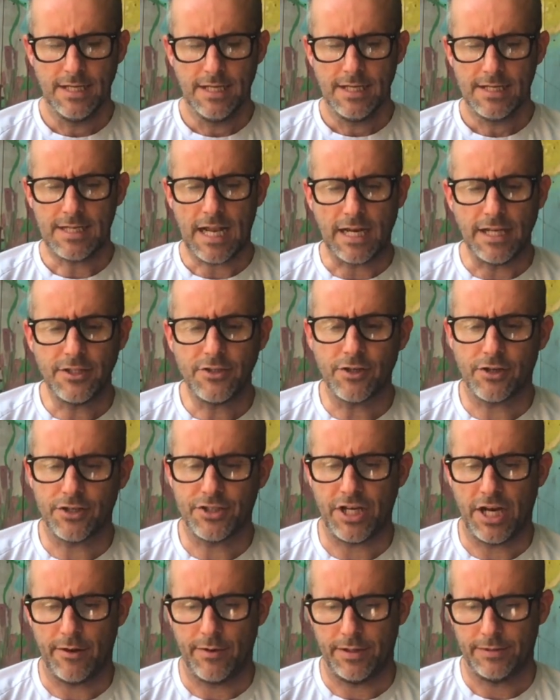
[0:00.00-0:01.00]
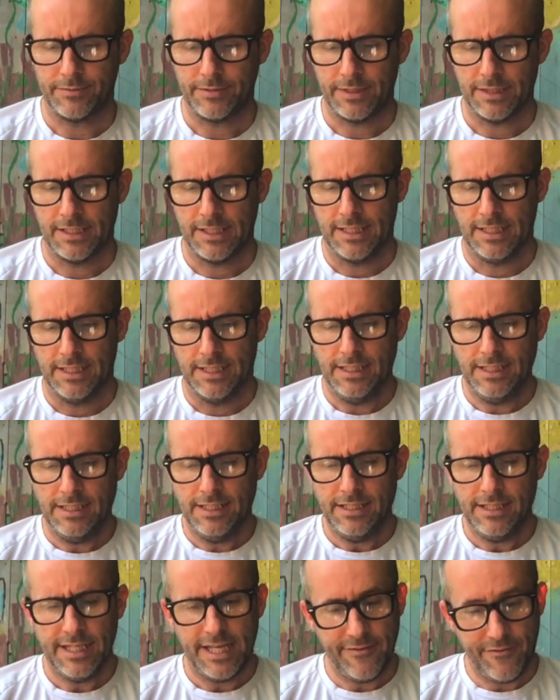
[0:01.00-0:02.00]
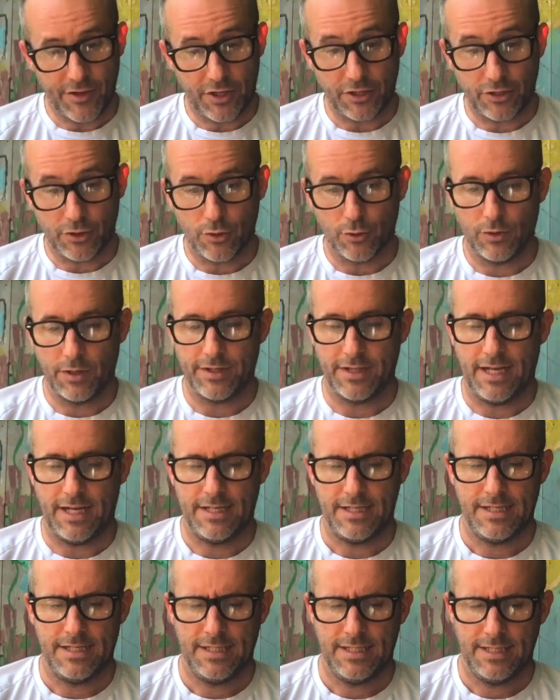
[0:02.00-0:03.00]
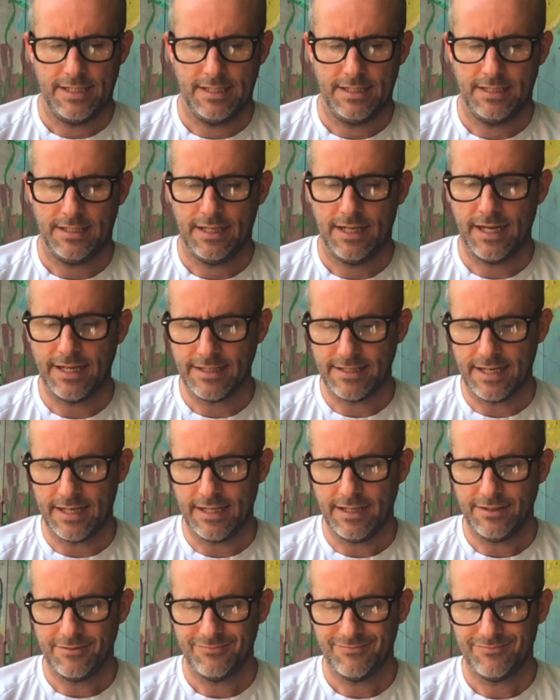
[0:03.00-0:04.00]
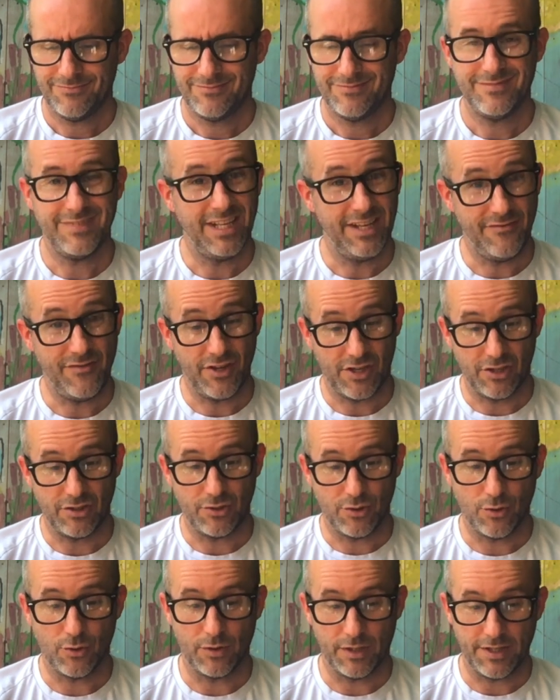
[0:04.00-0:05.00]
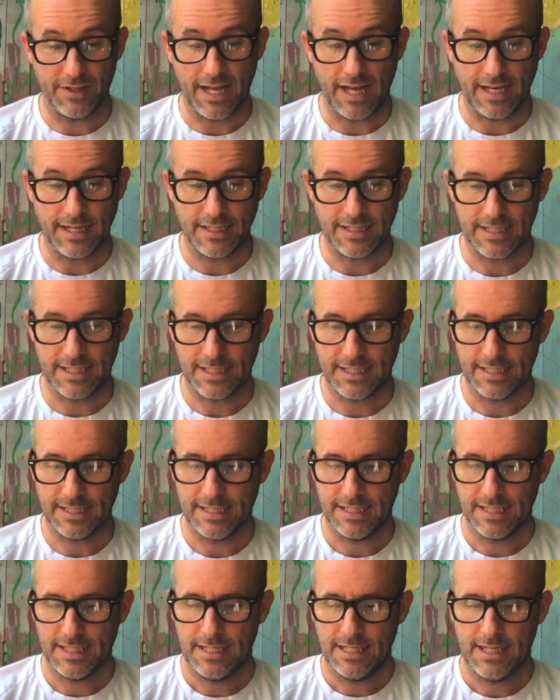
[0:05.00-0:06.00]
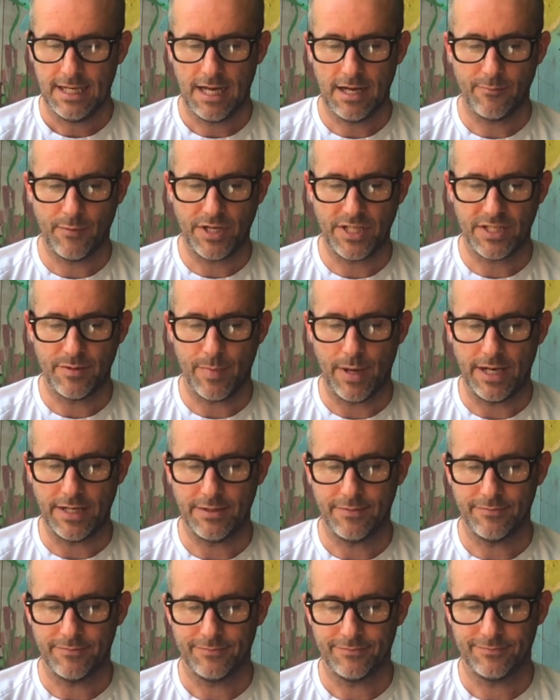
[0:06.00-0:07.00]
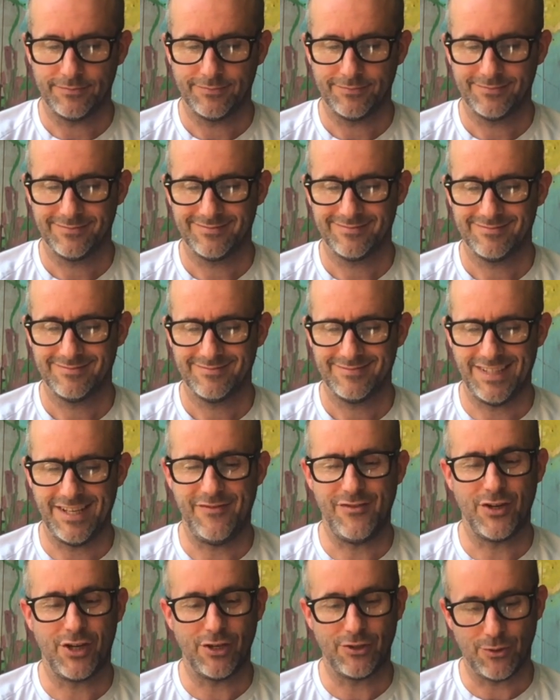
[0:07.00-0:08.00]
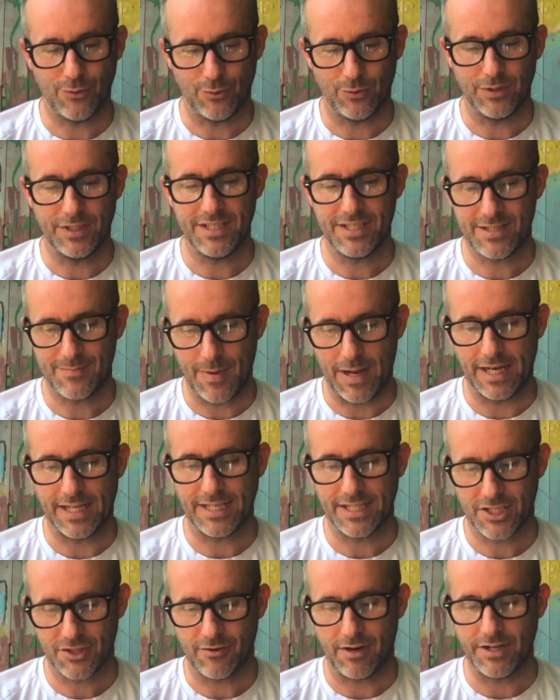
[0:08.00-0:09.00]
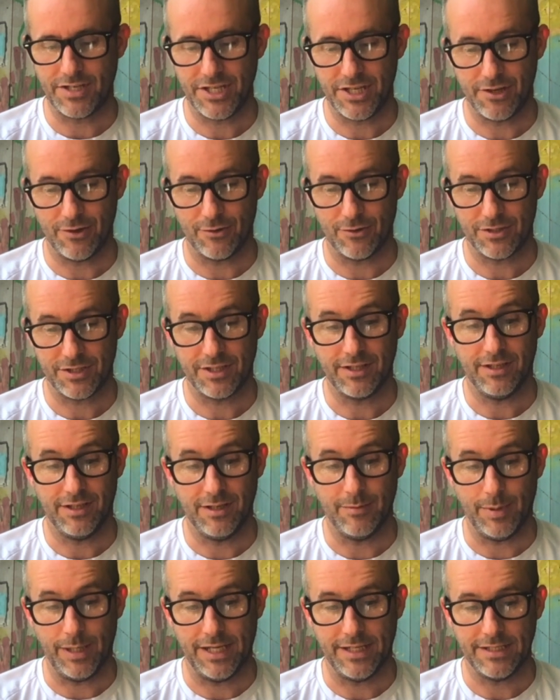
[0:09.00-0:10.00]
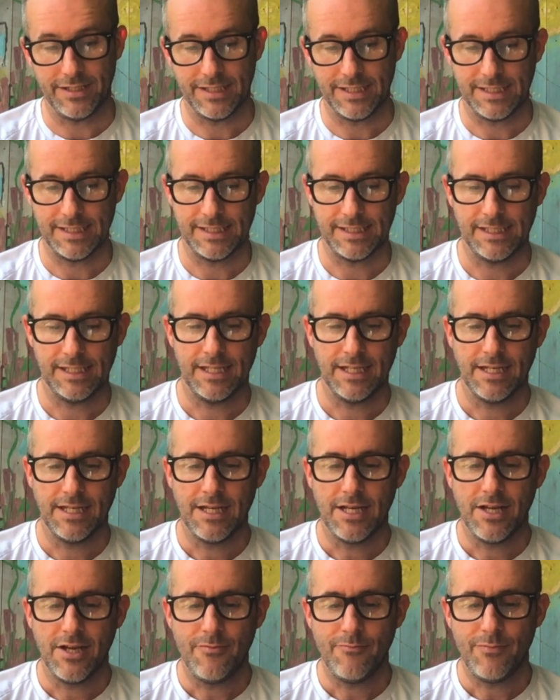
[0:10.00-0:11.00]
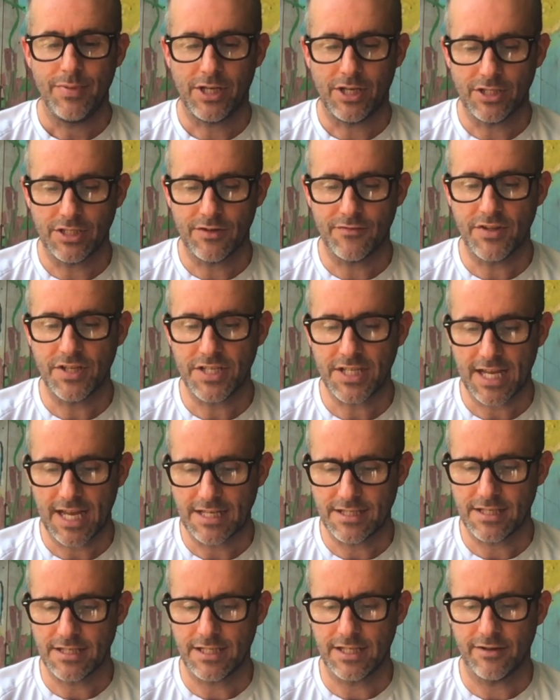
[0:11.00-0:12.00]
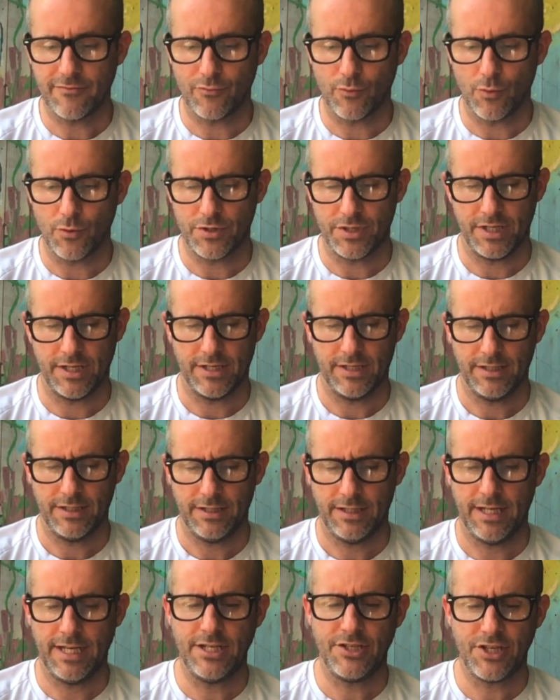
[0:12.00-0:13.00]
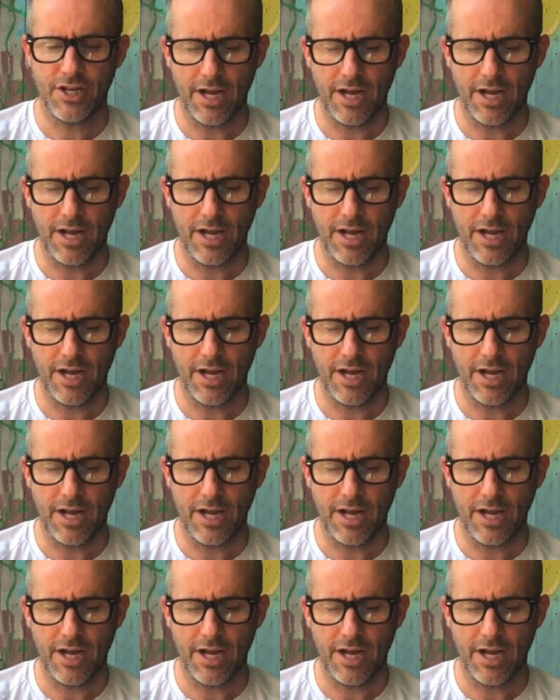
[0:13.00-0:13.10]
Stanley took a shower, if you could call it that, ate dinner, if you could call it that, and went to bed, if you could call his smelly and scratchy cot a bed. Because of the scarcity of water, each